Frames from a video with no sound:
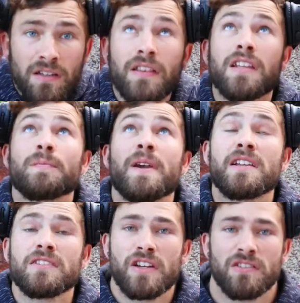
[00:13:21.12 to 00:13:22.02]
this
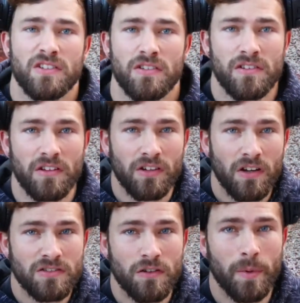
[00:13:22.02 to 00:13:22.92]
being sheltered under the
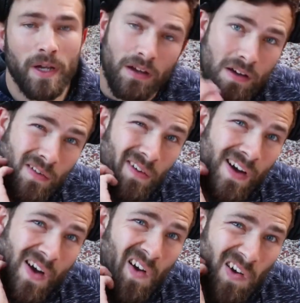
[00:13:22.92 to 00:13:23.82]
gutter a bit
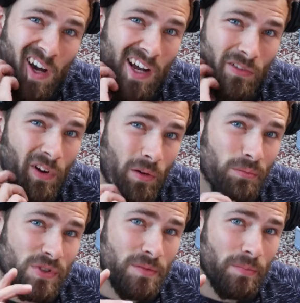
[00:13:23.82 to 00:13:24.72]
kind of
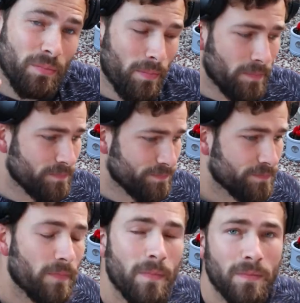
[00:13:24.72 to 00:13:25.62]
helps.
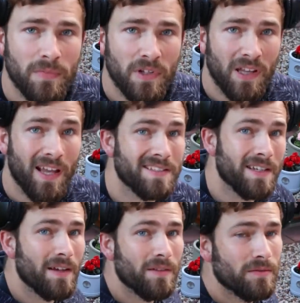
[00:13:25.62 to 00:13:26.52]
Last set,